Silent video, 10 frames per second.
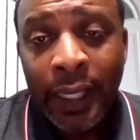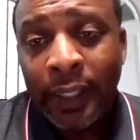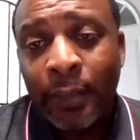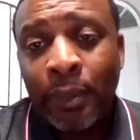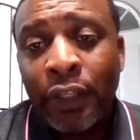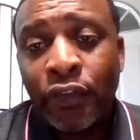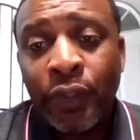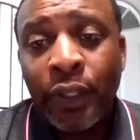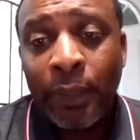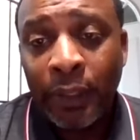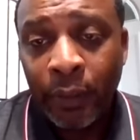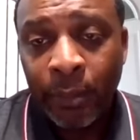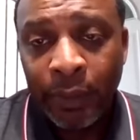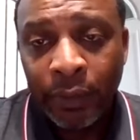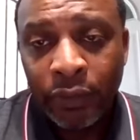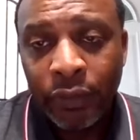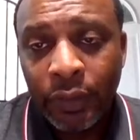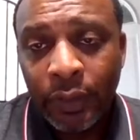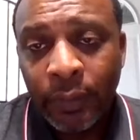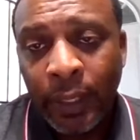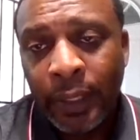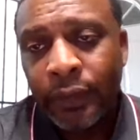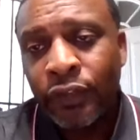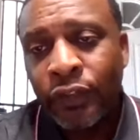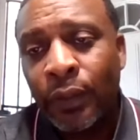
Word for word: and it pays for their medical bills, right?